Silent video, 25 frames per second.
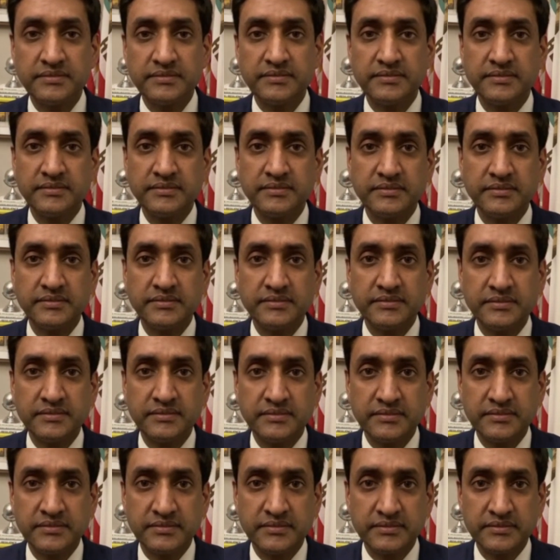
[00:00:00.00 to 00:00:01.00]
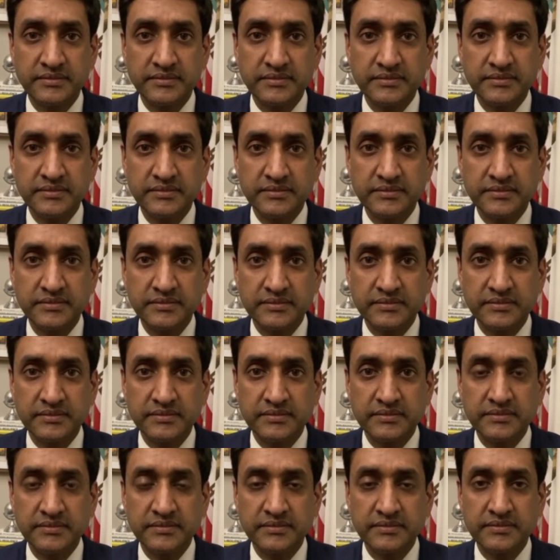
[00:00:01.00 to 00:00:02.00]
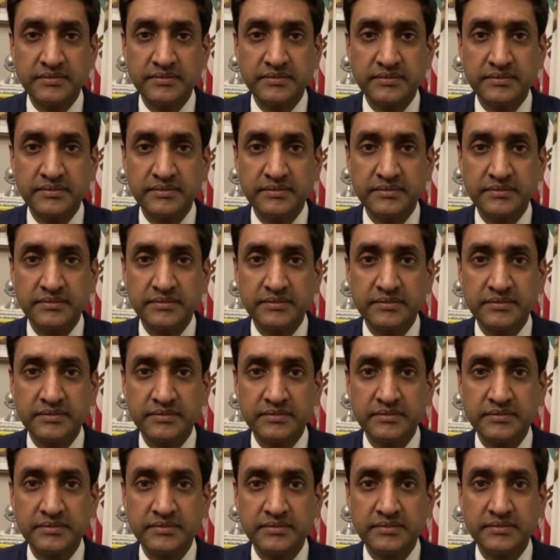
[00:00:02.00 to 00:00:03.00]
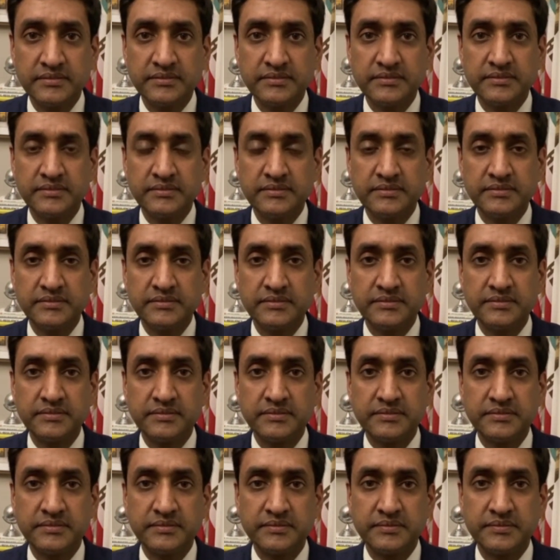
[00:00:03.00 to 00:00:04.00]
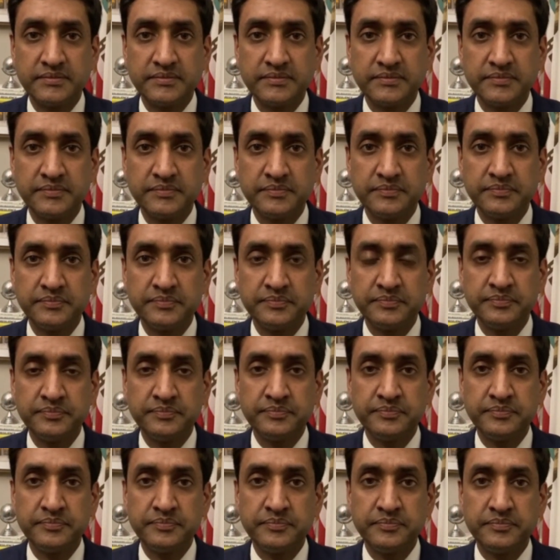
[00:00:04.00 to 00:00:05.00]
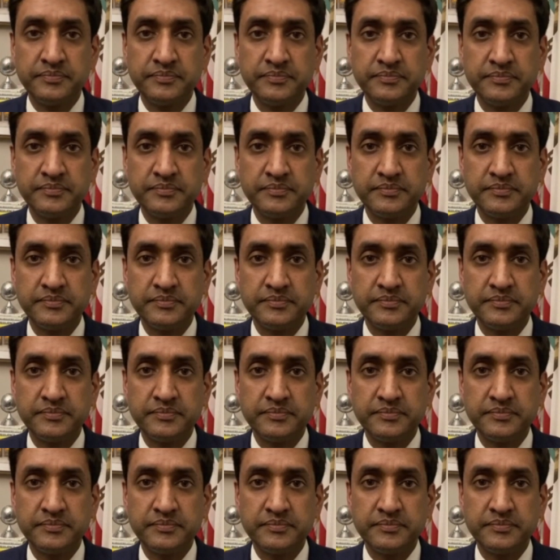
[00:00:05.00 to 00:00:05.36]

[no speech]